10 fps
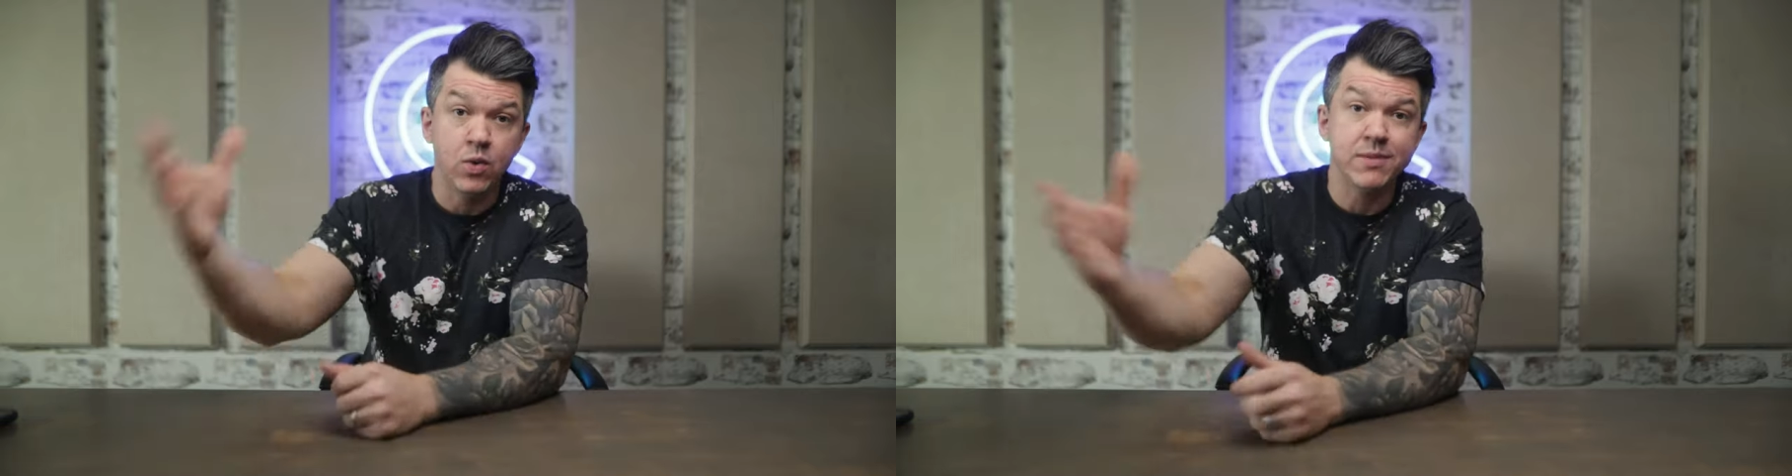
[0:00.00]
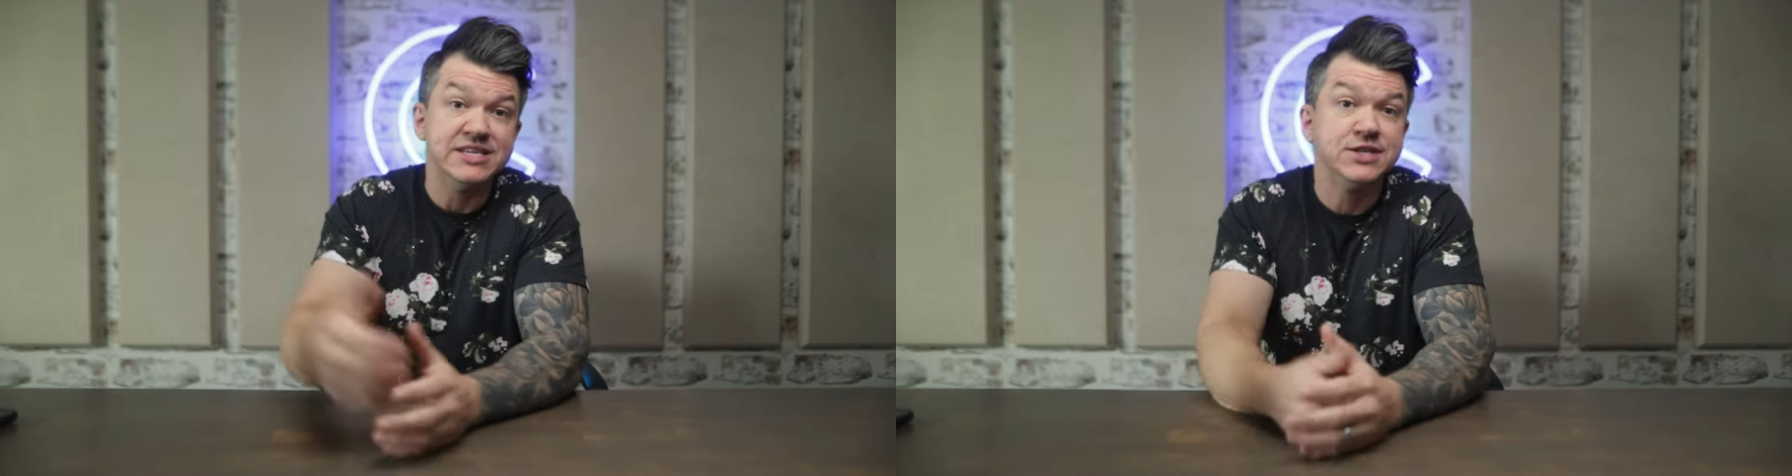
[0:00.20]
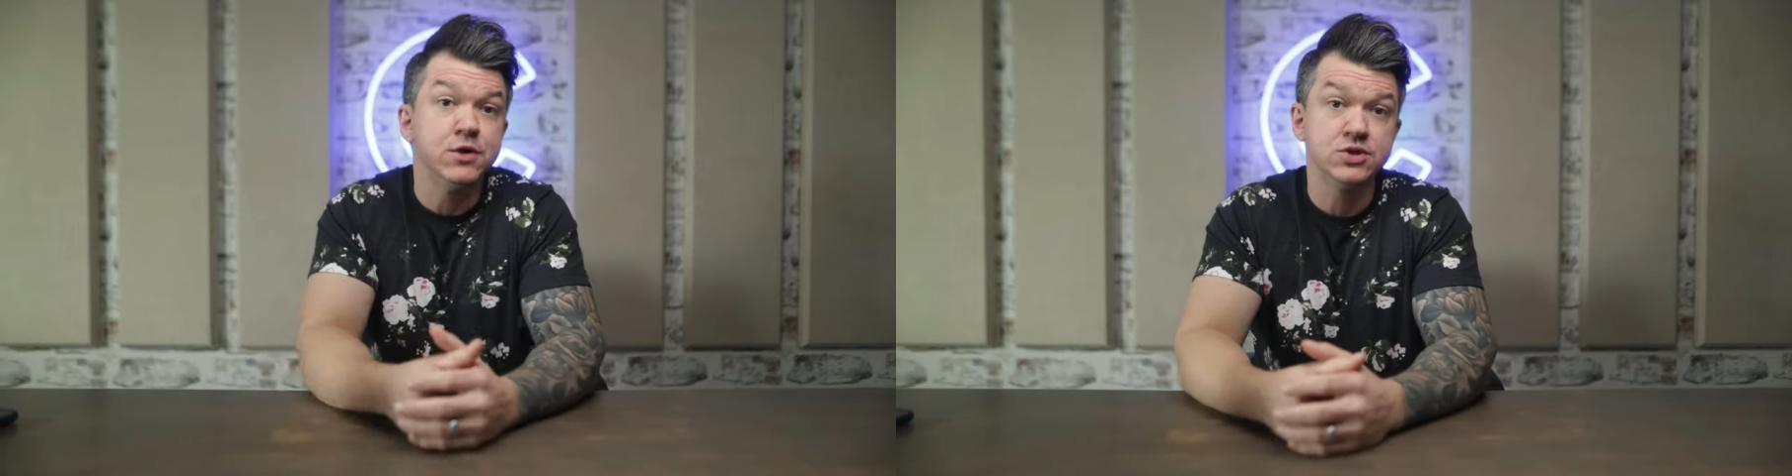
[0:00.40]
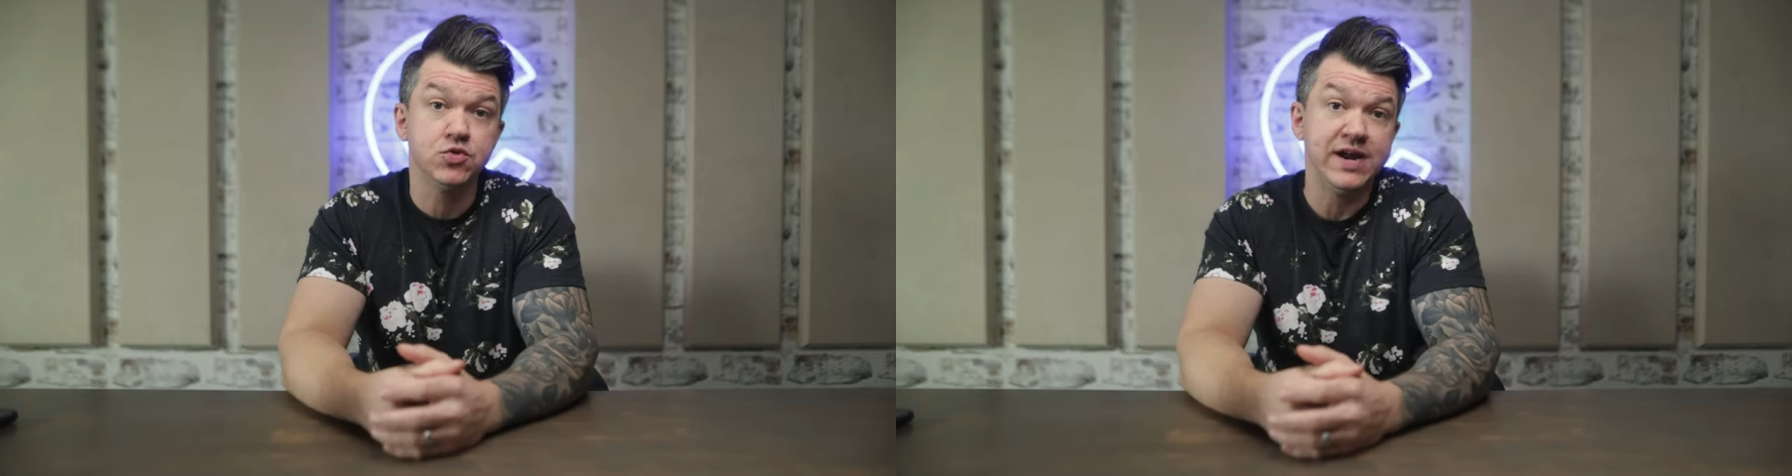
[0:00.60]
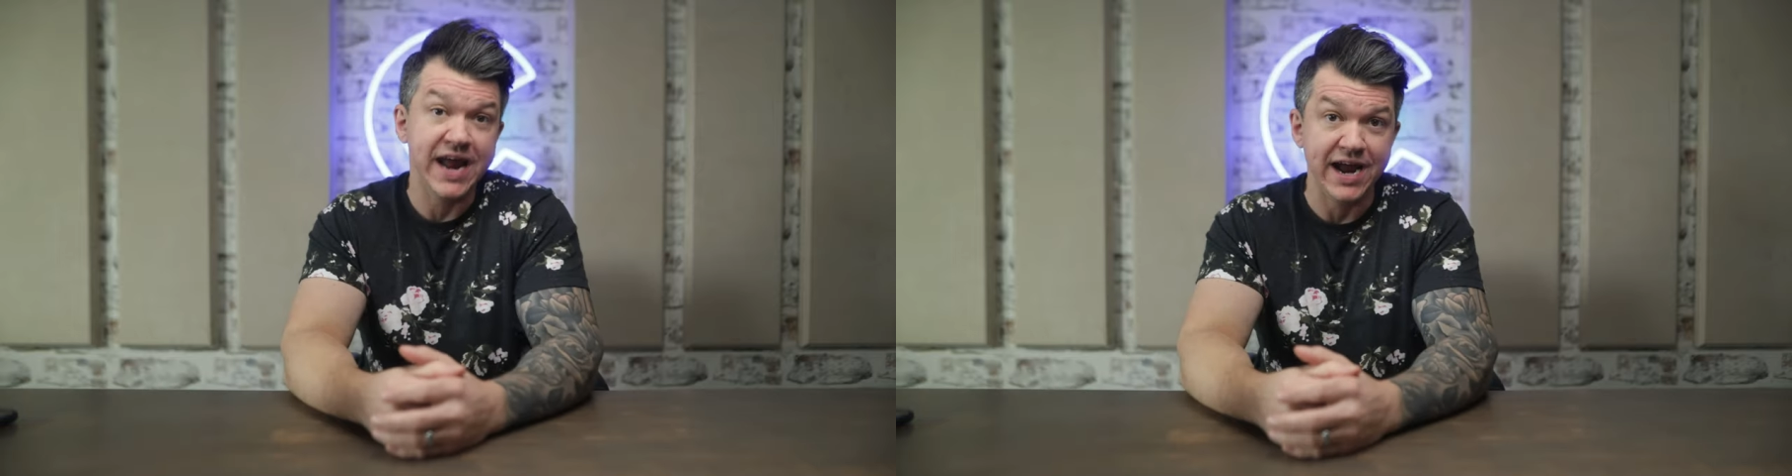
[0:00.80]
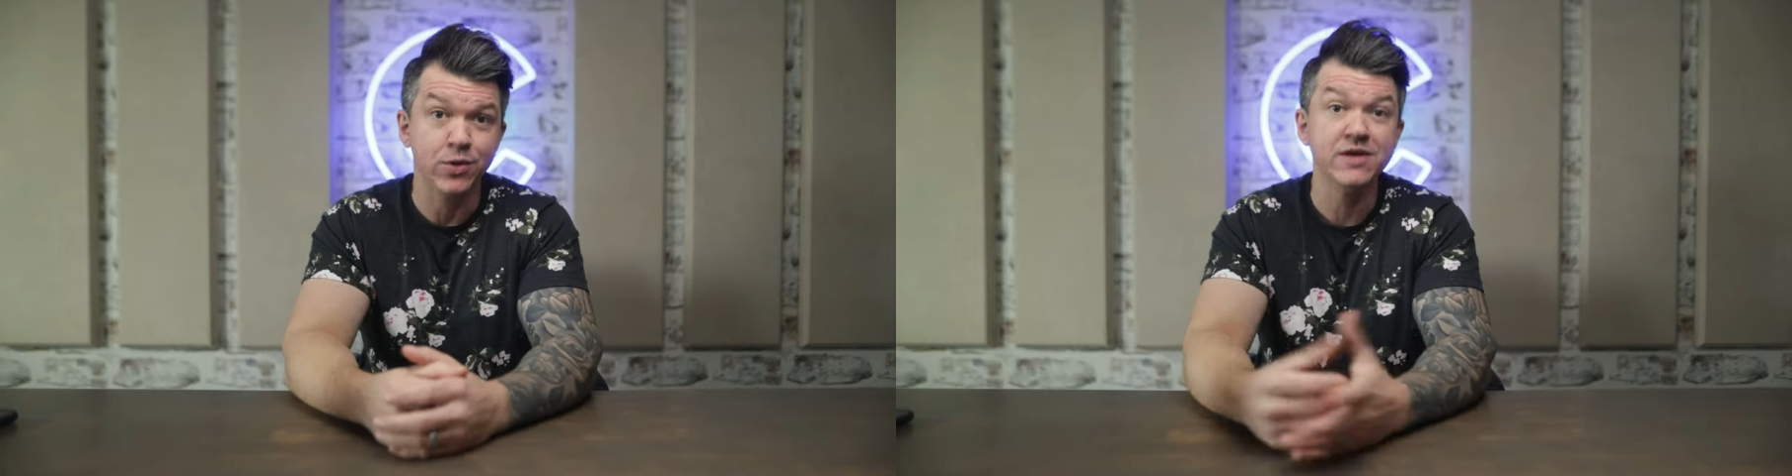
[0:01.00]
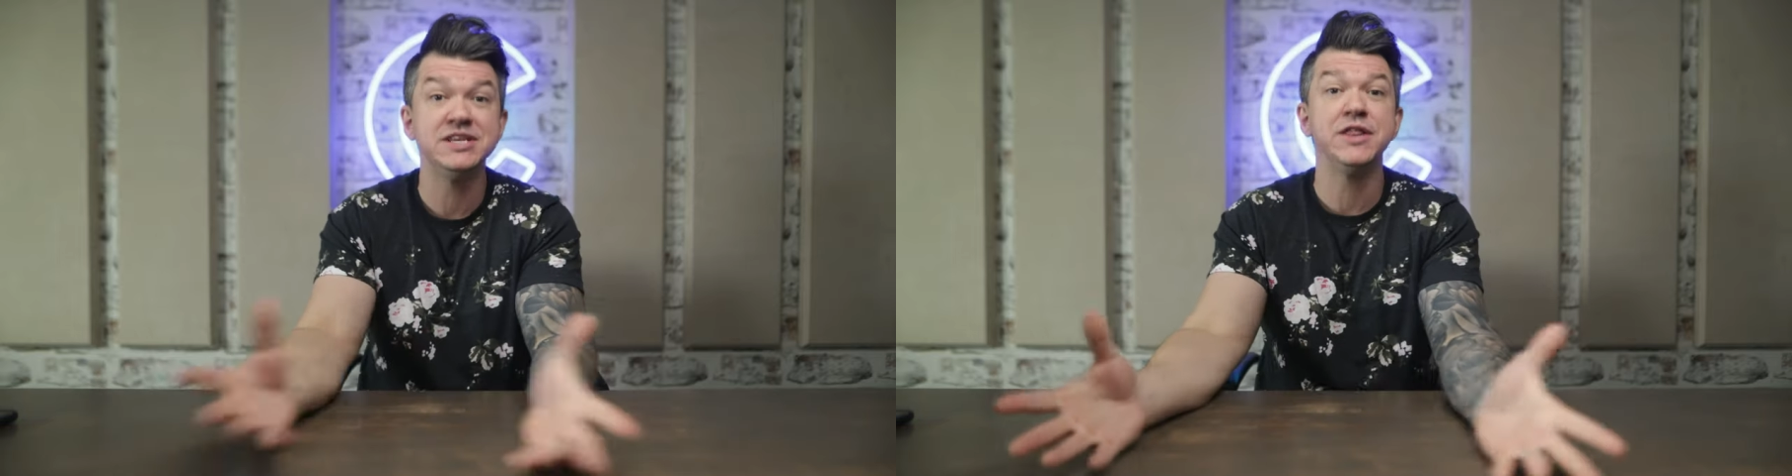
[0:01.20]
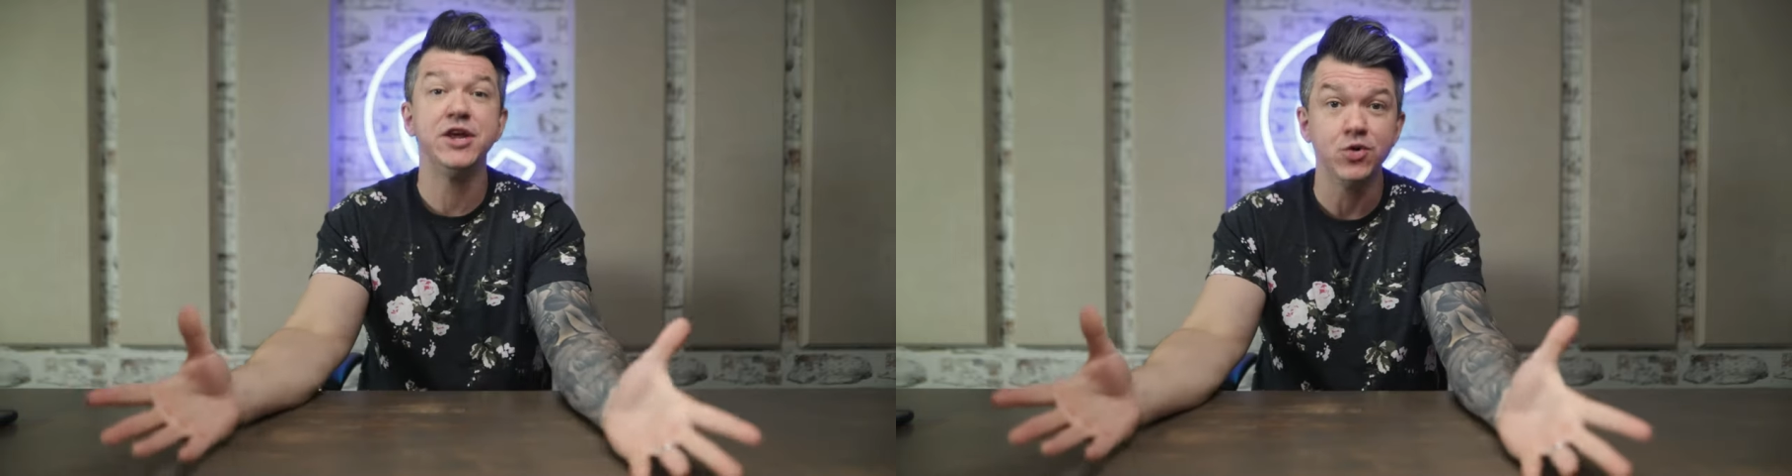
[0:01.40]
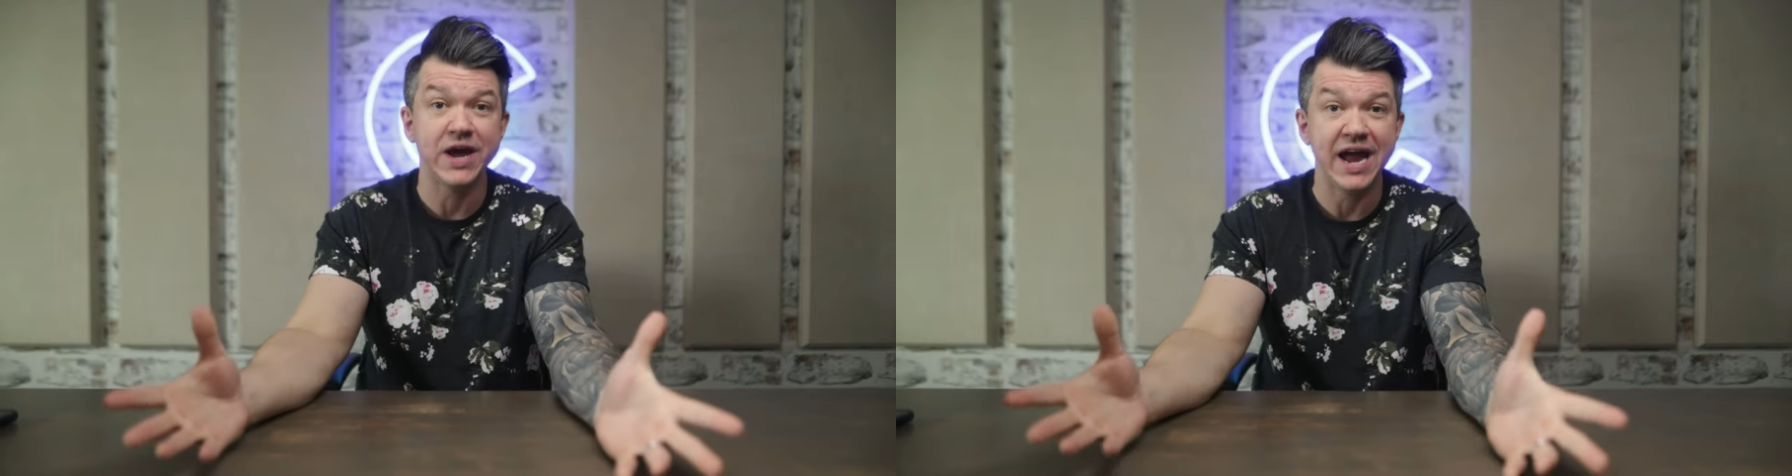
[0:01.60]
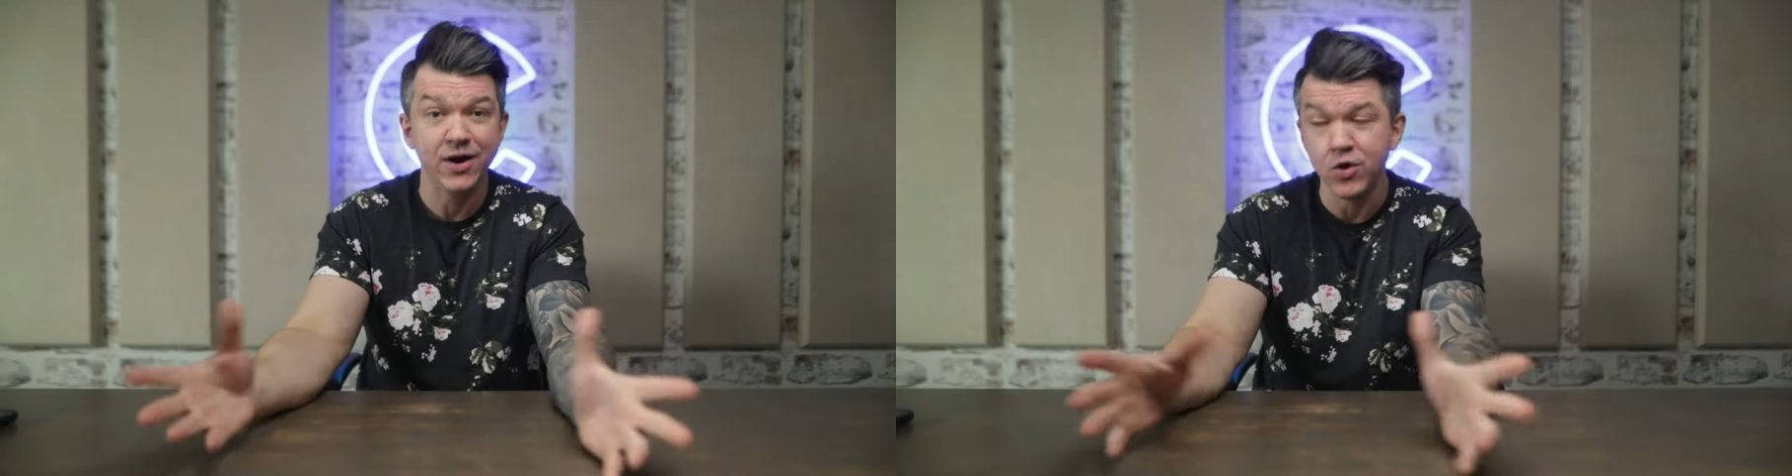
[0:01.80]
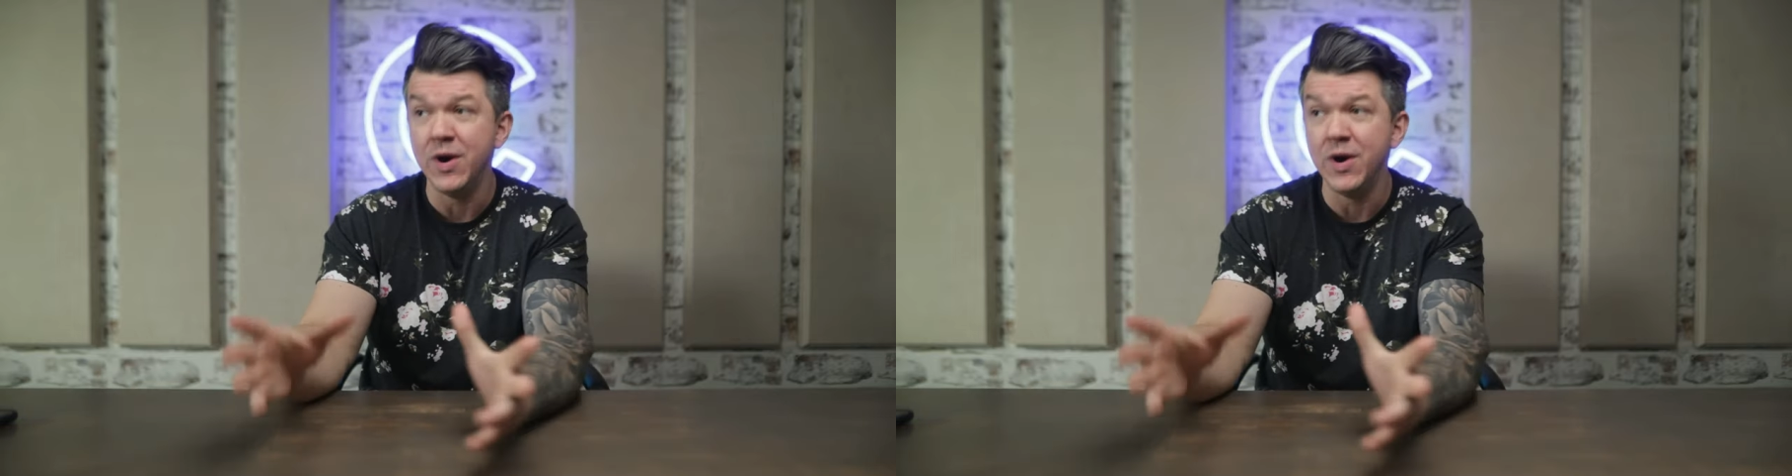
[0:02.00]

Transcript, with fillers: One of my students, Renae, who lives in the U K,